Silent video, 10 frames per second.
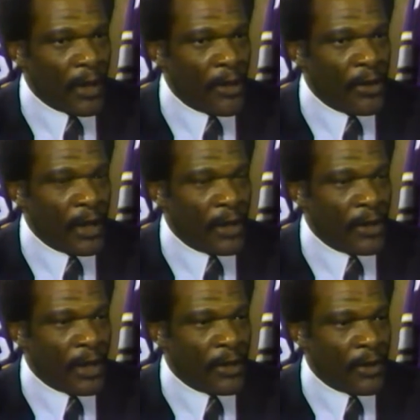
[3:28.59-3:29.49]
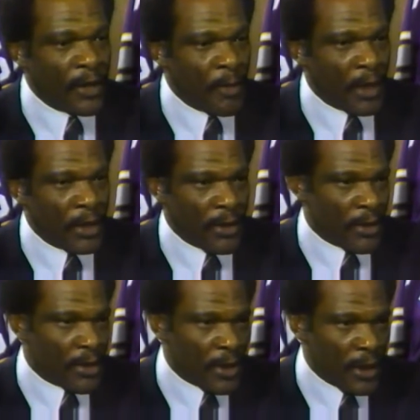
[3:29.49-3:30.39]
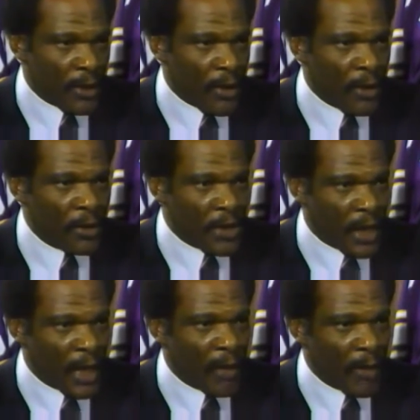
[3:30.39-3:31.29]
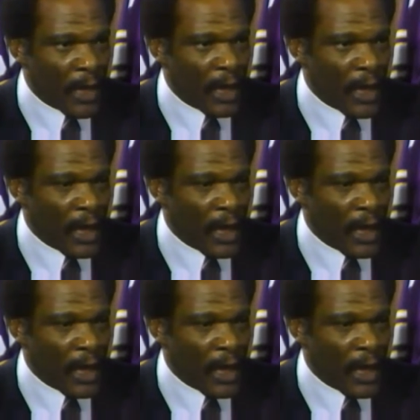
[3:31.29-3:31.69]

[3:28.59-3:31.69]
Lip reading: But the other thing is that you're expected to succeed all the time,